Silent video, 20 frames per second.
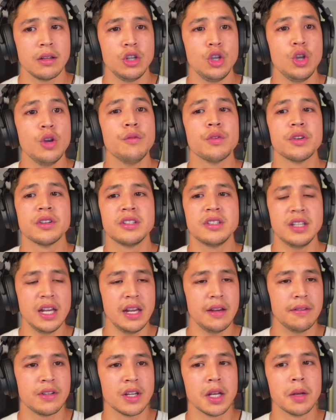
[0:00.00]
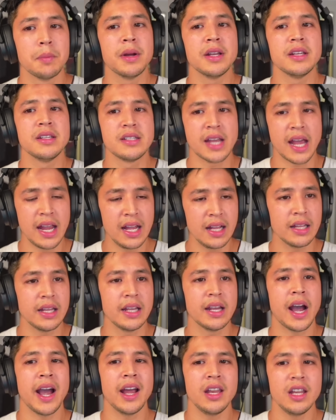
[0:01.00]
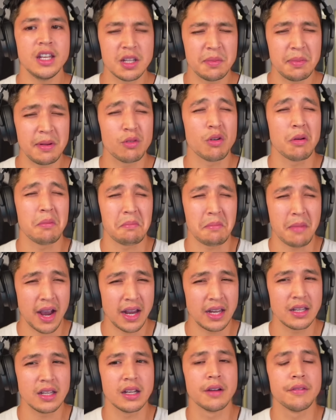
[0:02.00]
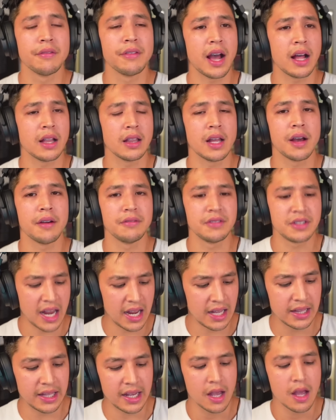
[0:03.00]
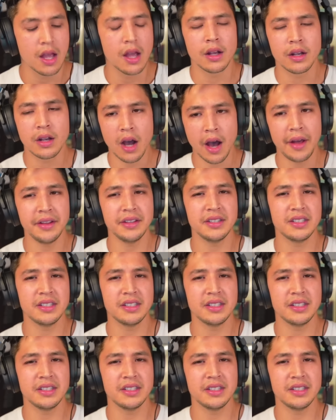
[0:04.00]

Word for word: You've received it. But daily, I need to be reminded of that love. Daily, God is